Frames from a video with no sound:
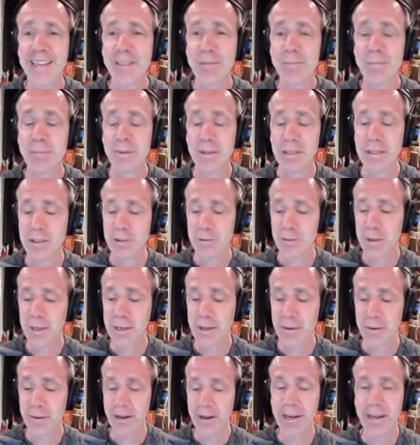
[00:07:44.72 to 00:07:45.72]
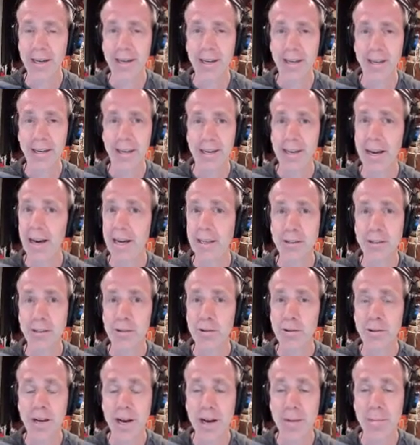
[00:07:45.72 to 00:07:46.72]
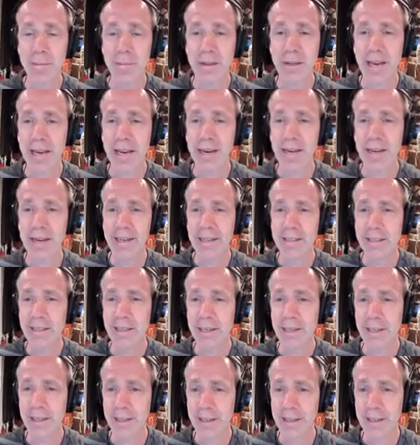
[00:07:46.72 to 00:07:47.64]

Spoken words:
Pretty sweet, right? Not too complicated, is it?